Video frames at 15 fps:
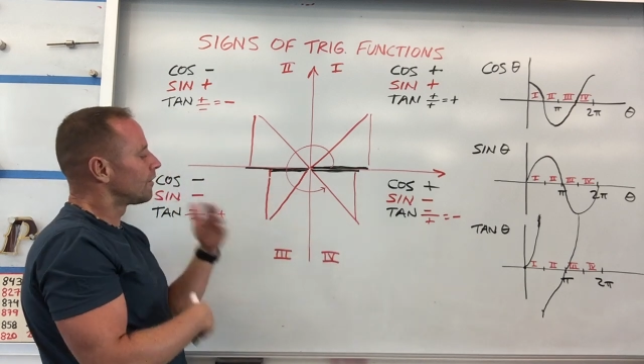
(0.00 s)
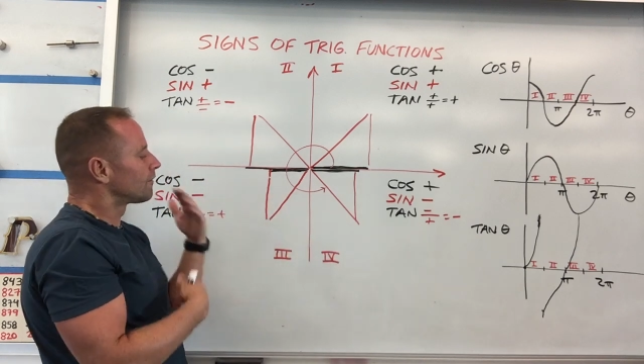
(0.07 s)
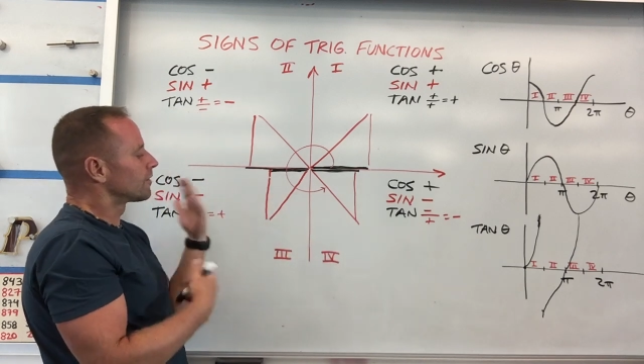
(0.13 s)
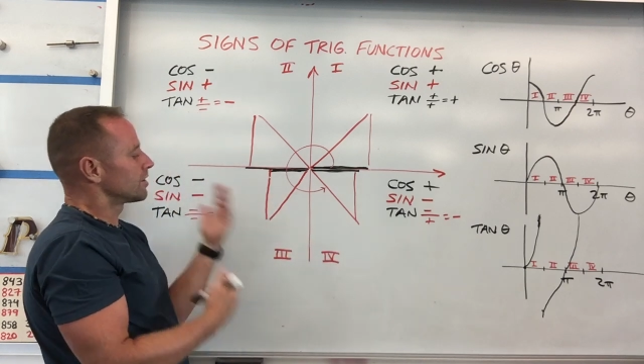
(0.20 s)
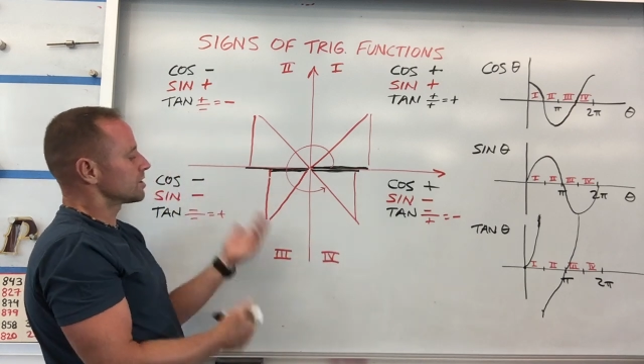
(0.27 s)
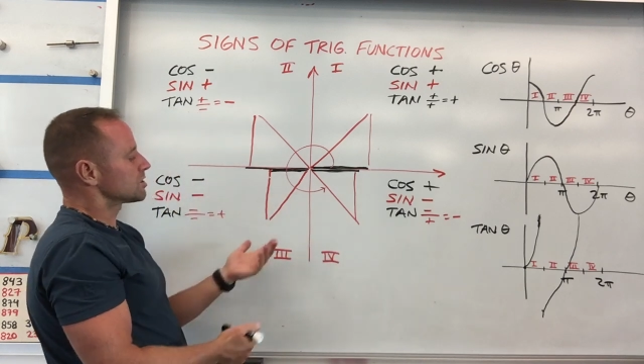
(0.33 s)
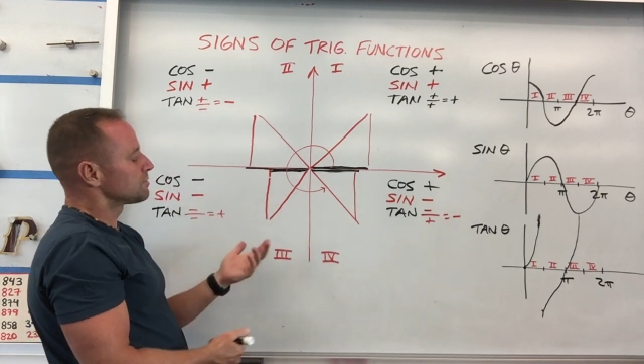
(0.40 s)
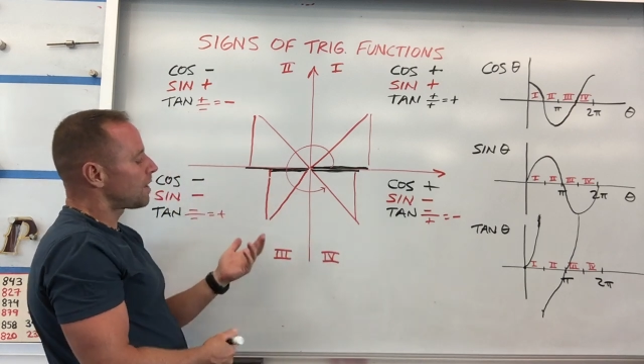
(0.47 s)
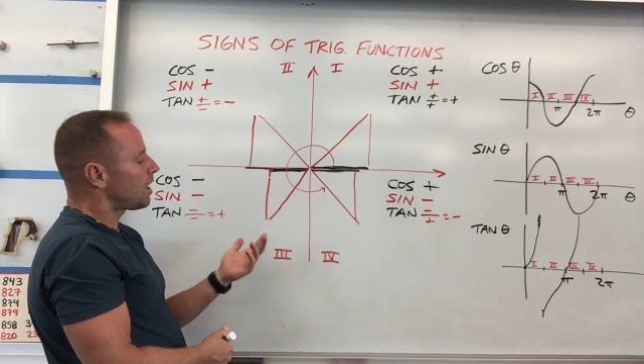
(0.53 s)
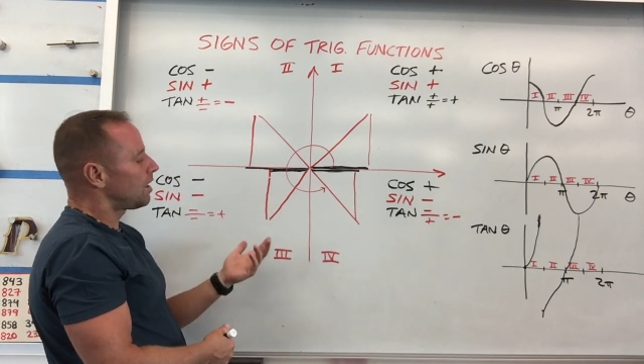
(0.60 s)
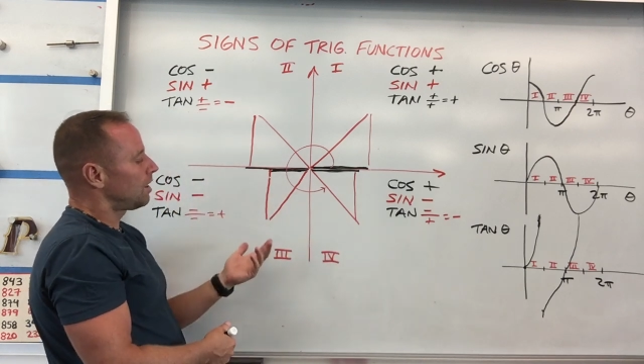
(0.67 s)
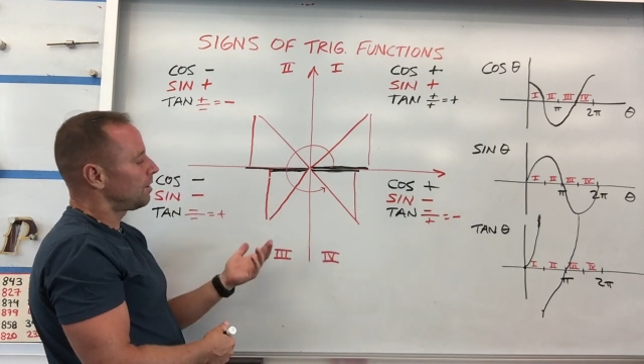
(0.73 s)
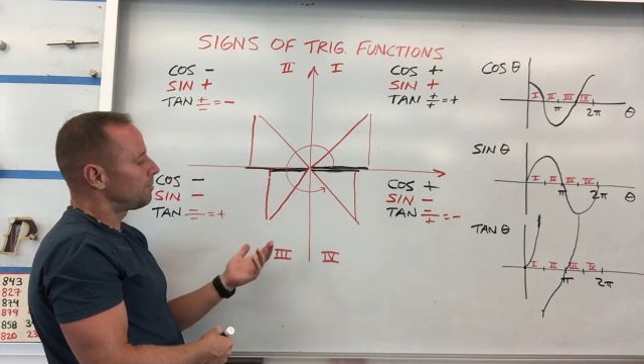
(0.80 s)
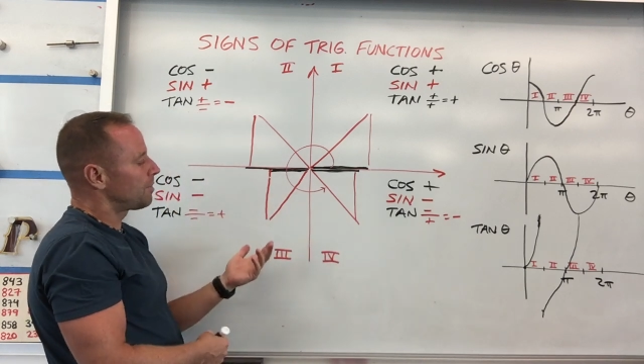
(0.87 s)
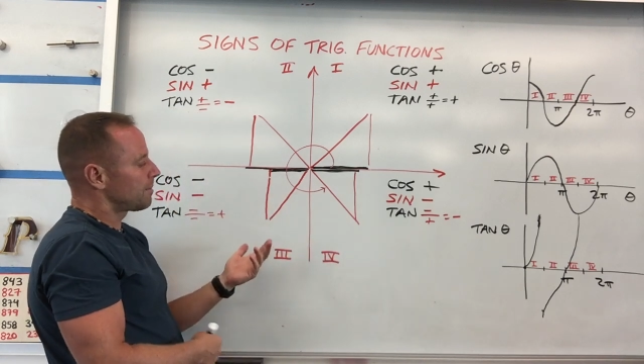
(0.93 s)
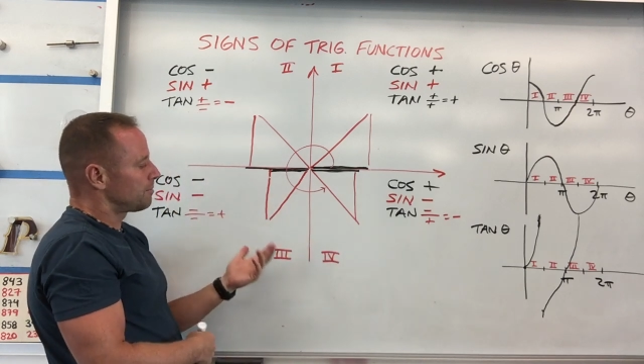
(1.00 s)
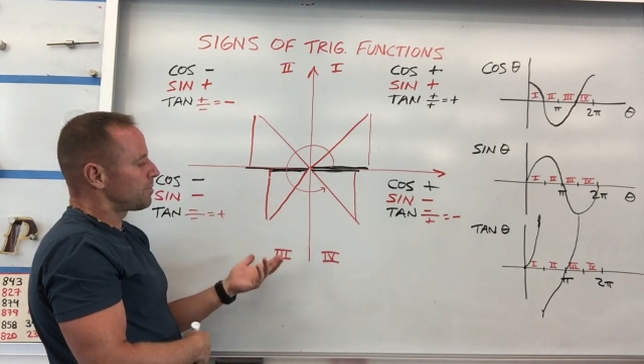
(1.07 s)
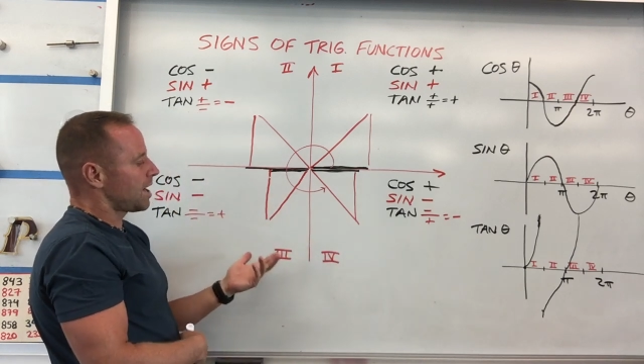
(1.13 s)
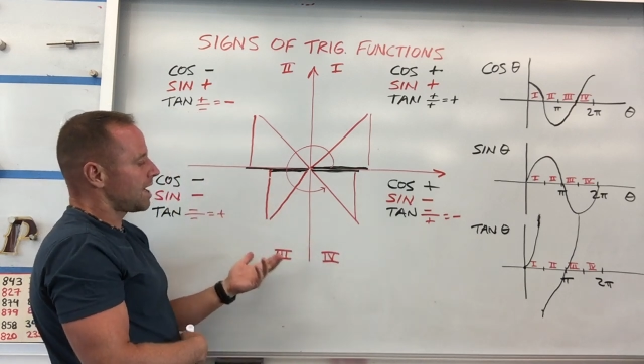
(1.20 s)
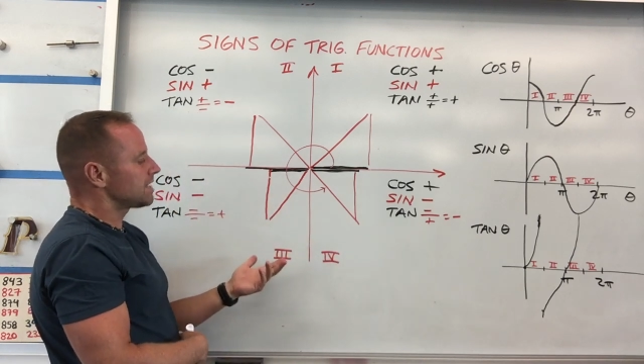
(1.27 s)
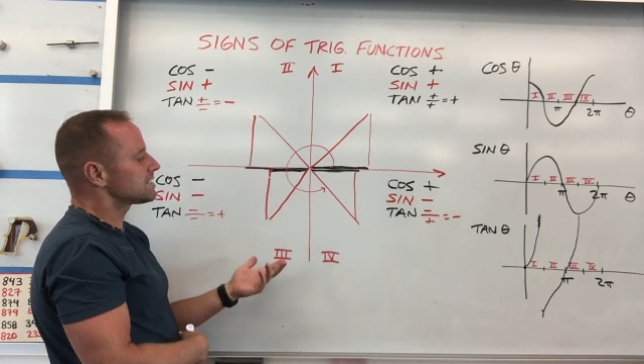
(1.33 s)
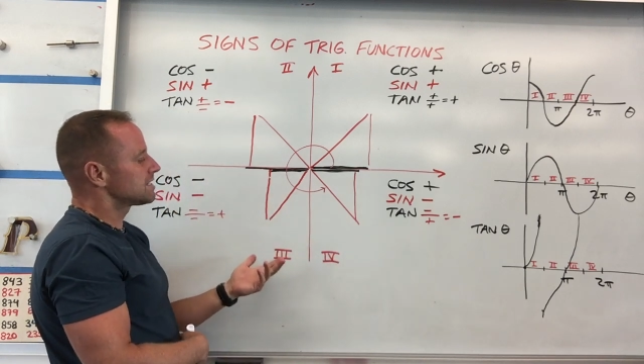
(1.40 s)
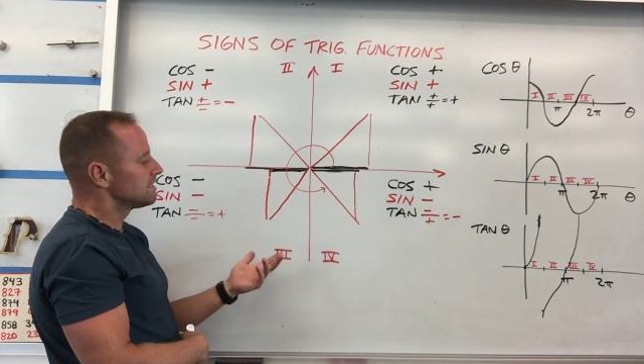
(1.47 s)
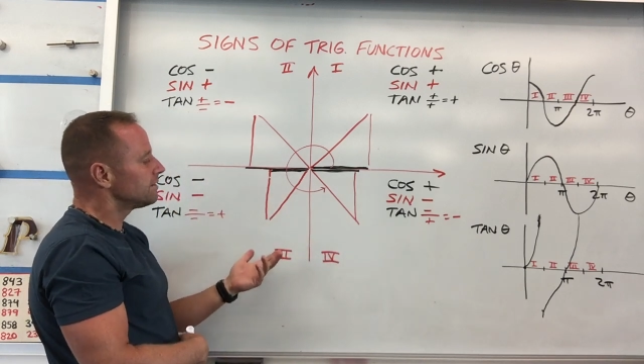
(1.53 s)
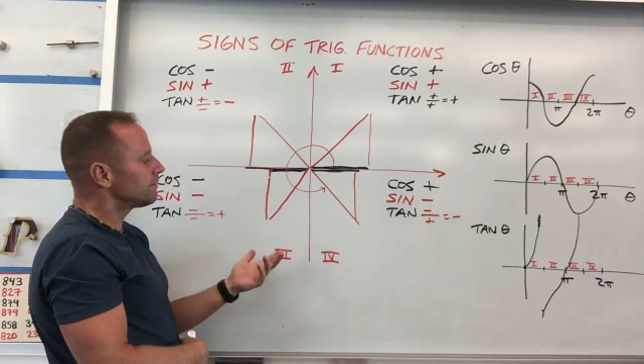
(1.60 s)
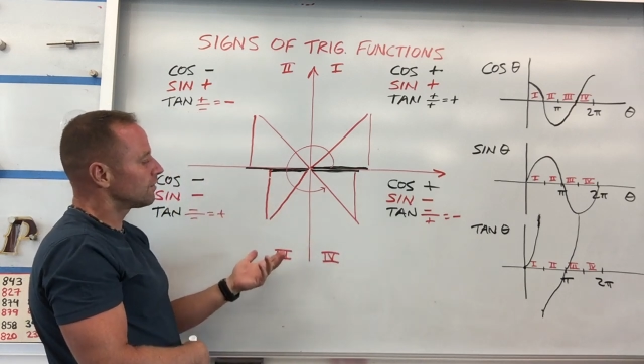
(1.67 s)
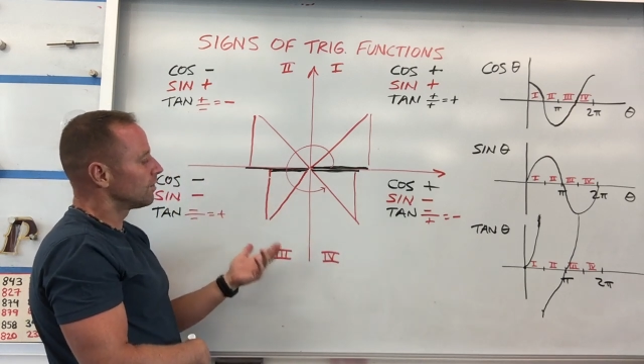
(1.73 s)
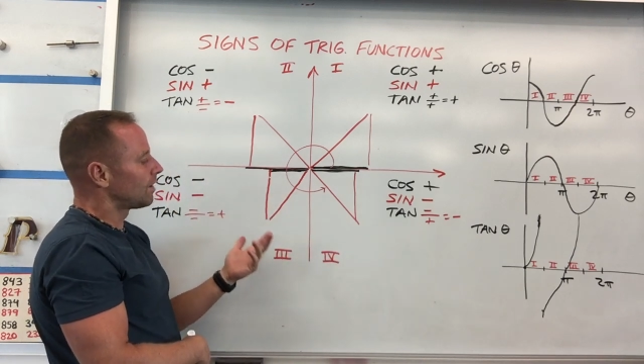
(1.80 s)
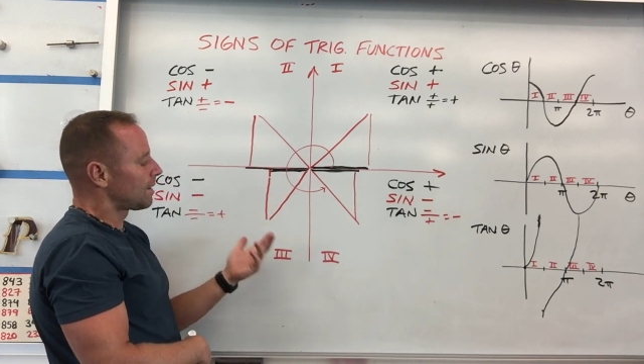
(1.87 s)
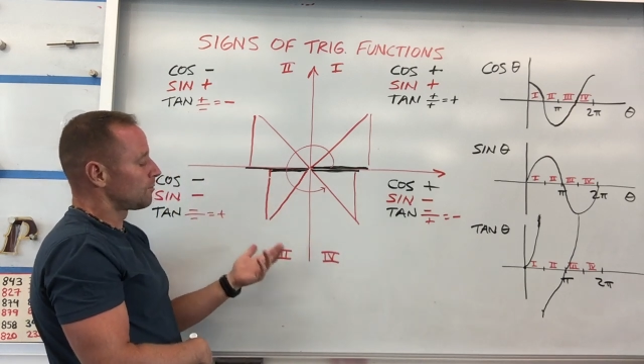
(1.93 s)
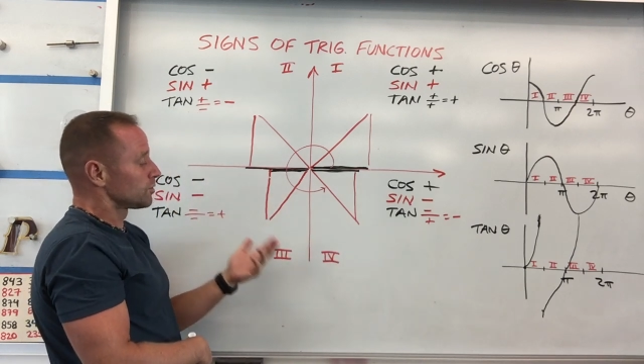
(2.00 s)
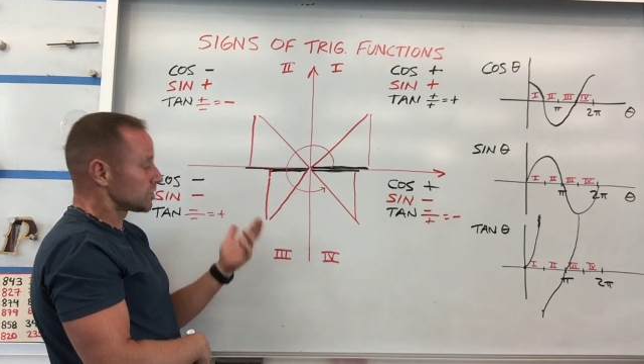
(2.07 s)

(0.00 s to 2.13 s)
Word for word: over a small positive um,